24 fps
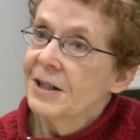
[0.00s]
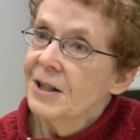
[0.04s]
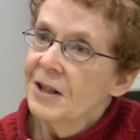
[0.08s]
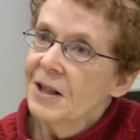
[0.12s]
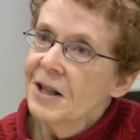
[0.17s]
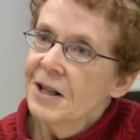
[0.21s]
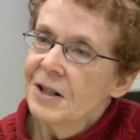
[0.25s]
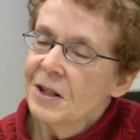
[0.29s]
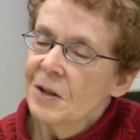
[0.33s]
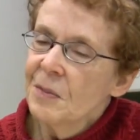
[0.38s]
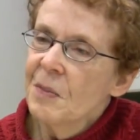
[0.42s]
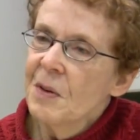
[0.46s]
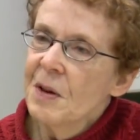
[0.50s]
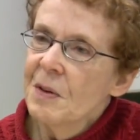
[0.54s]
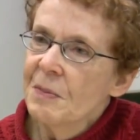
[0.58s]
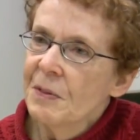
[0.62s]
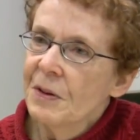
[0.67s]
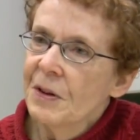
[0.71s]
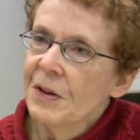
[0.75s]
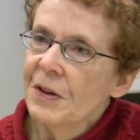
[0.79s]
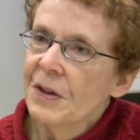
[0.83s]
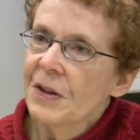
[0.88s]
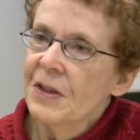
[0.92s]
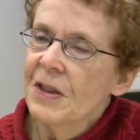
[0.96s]
So these are
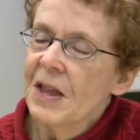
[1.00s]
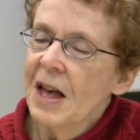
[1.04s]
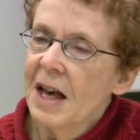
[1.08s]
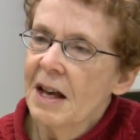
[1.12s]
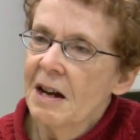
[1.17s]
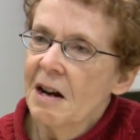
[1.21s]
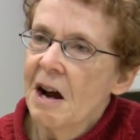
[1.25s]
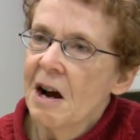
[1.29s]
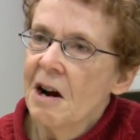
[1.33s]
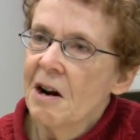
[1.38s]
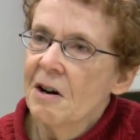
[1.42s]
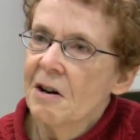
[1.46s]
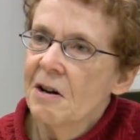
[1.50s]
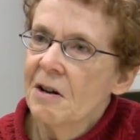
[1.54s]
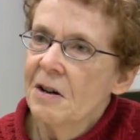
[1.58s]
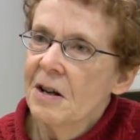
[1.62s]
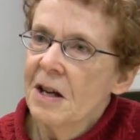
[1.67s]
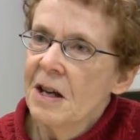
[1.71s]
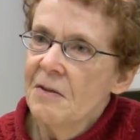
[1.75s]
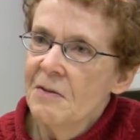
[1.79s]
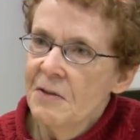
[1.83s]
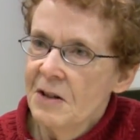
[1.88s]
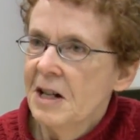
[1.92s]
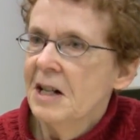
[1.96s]
people that are
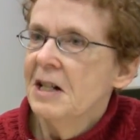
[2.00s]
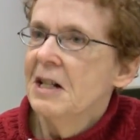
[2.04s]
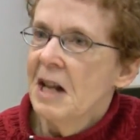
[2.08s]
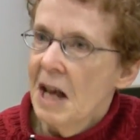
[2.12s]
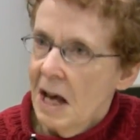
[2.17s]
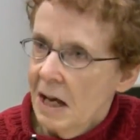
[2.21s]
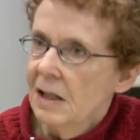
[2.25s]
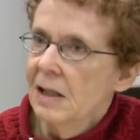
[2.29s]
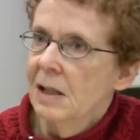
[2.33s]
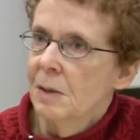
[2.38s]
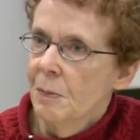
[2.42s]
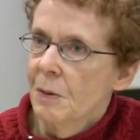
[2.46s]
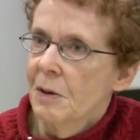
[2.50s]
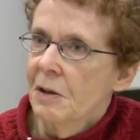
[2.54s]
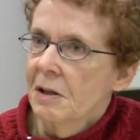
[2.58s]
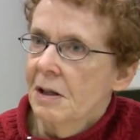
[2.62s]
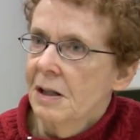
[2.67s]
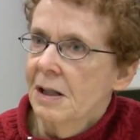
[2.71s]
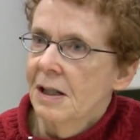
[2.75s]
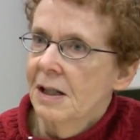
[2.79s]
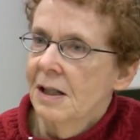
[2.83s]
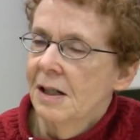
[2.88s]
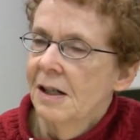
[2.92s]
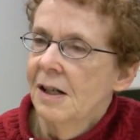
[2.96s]
even in
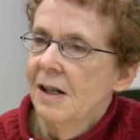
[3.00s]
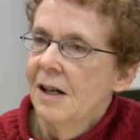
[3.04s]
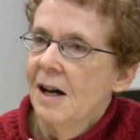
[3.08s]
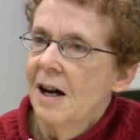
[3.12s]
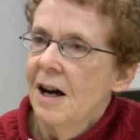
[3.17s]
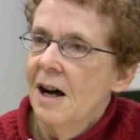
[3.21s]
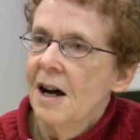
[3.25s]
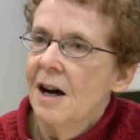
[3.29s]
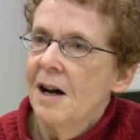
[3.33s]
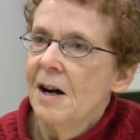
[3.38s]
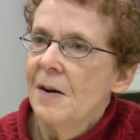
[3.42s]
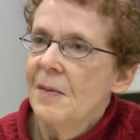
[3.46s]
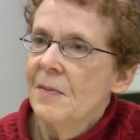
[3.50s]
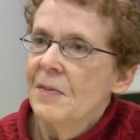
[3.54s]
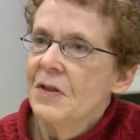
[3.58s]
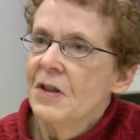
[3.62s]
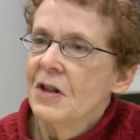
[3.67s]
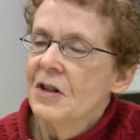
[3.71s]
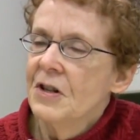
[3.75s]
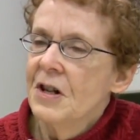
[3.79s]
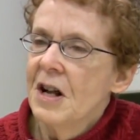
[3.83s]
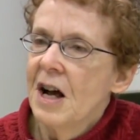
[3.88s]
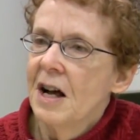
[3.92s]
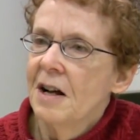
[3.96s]
textbooks.
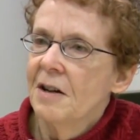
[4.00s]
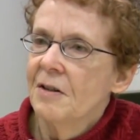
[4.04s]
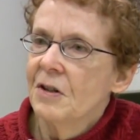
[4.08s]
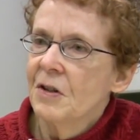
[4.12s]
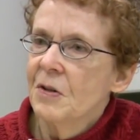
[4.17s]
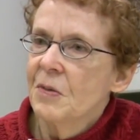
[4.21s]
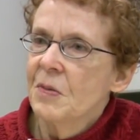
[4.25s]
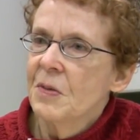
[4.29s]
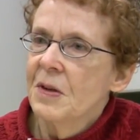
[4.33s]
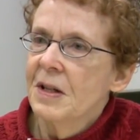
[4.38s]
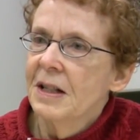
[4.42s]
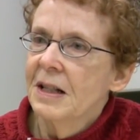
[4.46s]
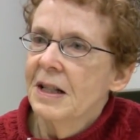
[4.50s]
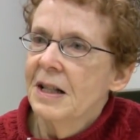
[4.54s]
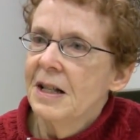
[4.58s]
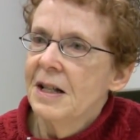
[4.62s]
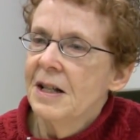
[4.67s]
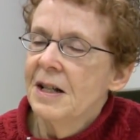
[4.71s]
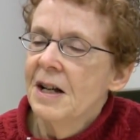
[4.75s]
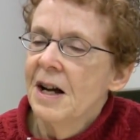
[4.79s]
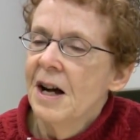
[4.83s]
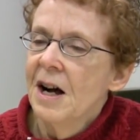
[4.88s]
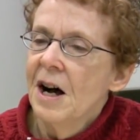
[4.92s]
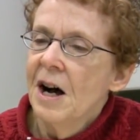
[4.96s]
They're not
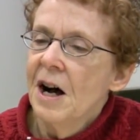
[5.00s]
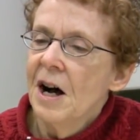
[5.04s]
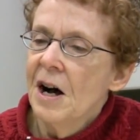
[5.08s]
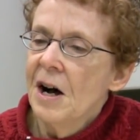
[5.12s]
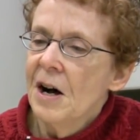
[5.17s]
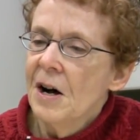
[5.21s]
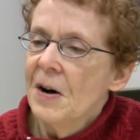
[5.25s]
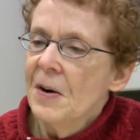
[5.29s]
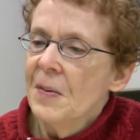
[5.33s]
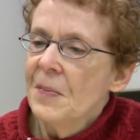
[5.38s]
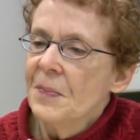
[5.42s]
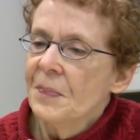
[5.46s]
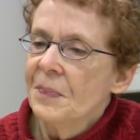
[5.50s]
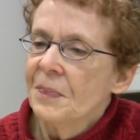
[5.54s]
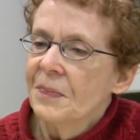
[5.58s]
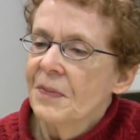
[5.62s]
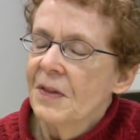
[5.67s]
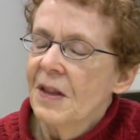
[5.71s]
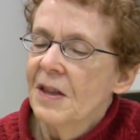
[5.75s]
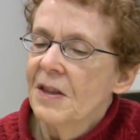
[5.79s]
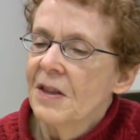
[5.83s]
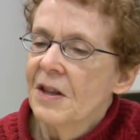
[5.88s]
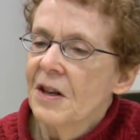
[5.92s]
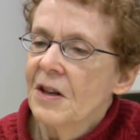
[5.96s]
really
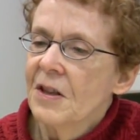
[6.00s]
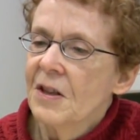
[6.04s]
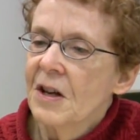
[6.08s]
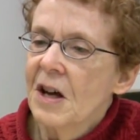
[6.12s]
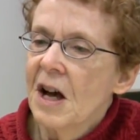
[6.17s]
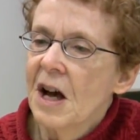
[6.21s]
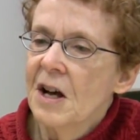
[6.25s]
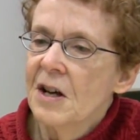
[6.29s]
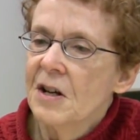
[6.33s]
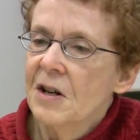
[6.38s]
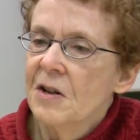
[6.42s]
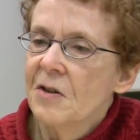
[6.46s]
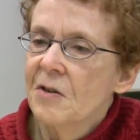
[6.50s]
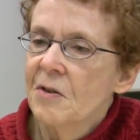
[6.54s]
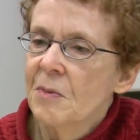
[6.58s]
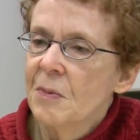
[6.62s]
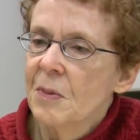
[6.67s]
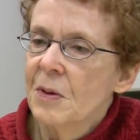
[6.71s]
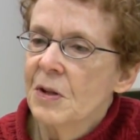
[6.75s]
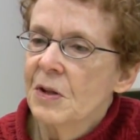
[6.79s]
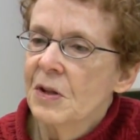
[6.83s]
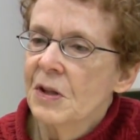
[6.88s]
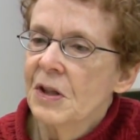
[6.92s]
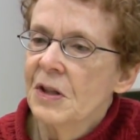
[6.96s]
the kind of
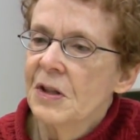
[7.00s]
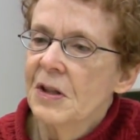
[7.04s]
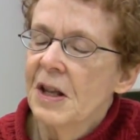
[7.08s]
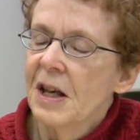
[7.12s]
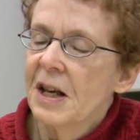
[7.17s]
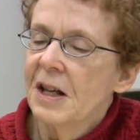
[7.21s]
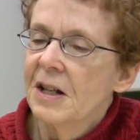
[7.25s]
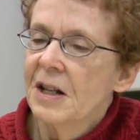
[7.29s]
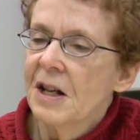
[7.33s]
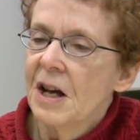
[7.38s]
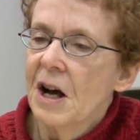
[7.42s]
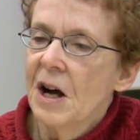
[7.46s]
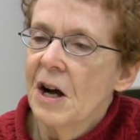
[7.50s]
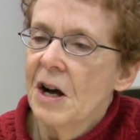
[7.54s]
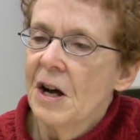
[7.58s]
person that